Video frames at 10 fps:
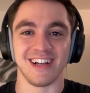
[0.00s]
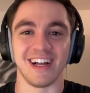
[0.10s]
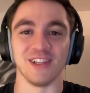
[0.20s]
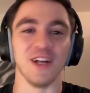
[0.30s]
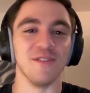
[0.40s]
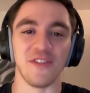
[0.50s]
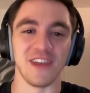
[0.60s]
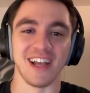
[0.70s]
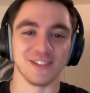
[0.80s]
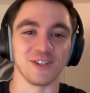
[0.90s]
I love that
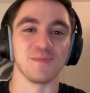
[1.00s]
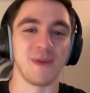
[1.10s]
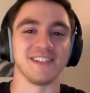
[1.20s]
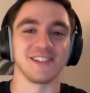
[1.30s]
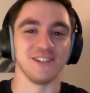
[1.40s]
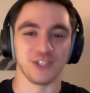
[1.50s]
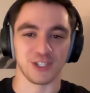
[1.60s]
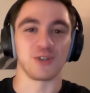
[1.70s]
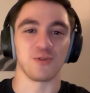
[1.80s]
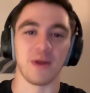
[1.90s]
the answer is basically
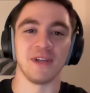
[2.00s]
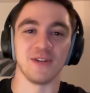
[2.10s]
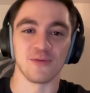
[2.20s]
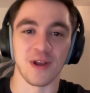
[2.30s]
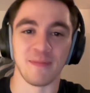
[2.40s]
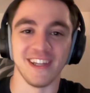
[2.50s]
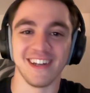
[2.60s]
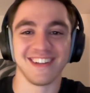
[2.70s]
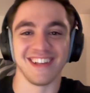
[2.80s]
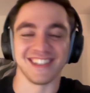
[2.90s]
just grip it and rip
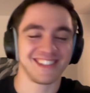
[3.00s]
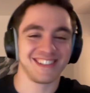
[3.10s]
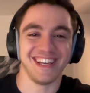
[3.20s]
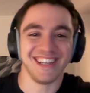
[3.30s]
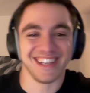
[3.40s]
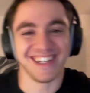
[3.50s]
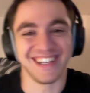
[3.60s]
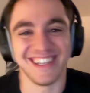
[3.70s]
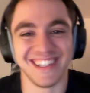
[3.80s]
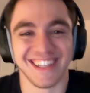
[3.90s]
it. That's
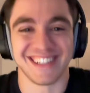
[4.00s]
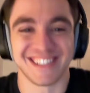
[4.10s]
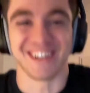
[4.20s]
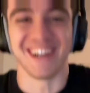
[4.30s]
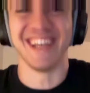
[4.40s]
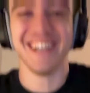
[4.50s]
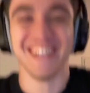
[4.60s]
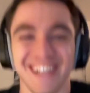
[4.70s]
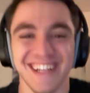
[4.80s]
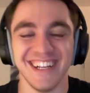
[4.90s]
yeah, that's great.
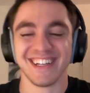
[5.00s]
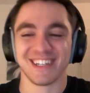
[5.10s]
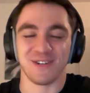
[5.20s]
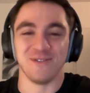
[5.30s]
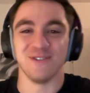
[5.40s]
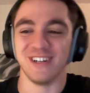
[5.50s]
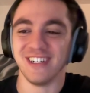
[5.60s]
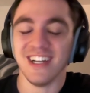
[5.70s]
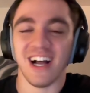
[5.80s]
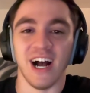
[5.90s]
Cool.
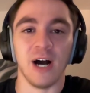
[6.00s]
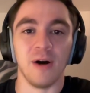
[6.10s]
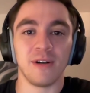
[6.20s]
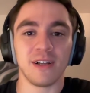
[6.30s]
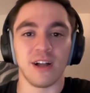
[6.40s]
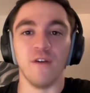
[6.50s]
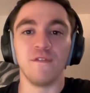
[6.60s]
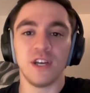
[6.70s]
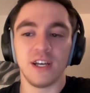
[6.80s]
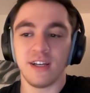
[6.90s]
Uh,
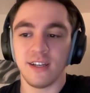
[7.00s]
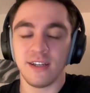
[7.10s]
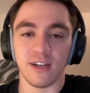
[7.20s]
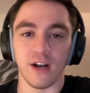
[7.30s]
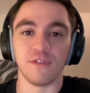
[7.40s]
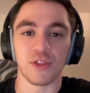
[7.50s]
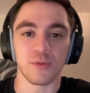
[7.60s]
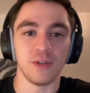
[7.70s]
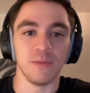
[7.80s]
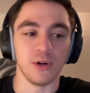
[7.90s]
of the of the
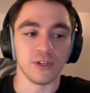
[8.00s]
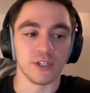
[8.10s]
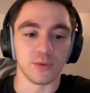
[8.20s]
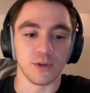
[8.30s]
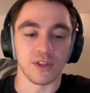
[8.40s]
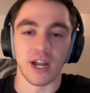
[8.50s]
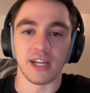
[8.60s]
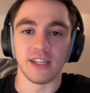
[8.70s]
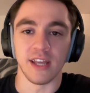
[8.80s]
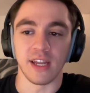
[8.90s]
three boulders, were there
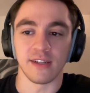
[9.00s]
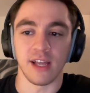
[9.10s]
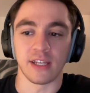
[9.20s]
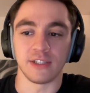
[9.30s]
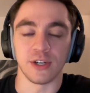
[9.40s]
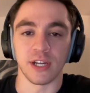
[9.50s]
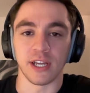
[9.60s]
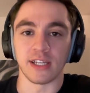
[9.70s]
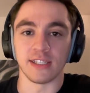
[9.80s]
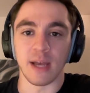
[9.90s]
any that like
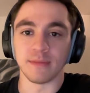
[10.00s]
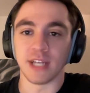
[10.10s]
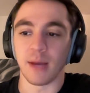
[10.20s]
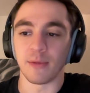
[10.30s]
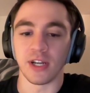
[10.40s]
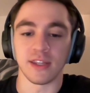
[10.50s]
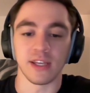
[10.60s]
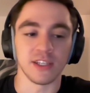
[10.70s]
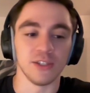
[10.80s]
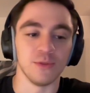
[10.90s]
during exam time or
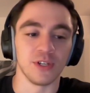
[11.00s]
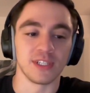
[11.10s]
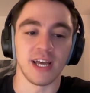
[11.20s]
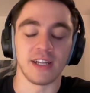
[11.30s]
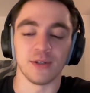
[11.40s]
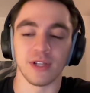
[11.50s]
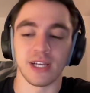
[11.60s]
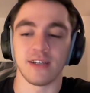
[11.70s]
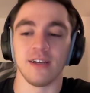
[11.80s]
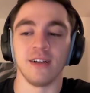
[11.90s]
anything you looked at and you were
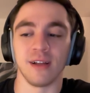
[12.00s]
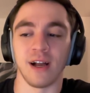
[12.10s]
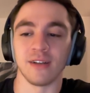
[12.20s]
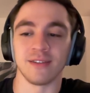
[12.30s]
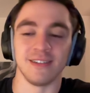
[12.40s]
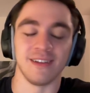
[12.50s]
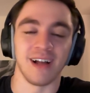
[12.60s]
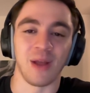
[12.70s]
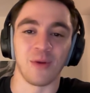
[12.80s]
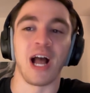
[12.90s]
like,
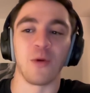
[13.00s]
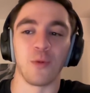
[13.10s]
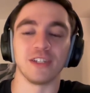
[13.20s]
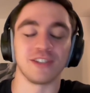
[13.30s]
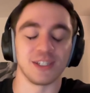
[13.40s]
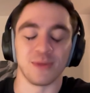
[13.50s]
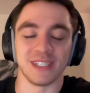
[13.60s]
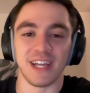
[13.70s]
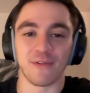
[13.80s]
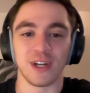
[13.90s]
I I wish this
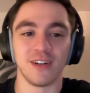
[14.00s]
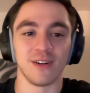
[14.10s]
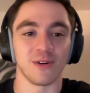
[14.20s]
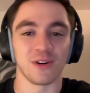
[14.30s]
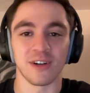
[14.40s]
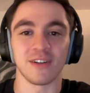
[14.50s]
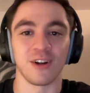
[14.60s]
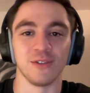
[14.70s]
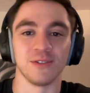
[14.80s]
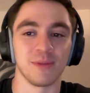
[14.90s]
was different, or
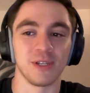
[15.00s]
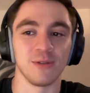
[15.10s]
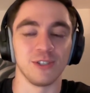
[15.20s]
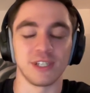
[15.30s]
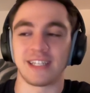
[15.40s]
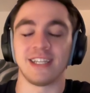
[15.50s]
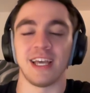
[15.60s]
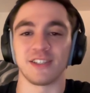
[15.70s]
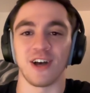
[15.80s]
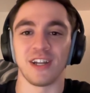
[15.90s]
are you somebody who just like
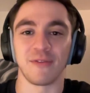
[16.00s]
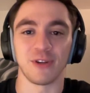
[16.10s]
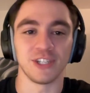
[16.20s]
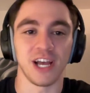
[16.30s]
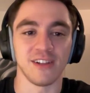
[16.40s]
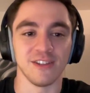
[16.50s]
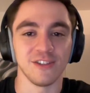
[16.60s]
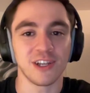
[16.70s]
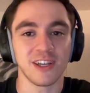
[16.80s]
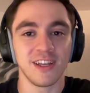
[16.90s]
takes on every
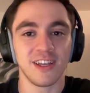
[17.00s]
challenge?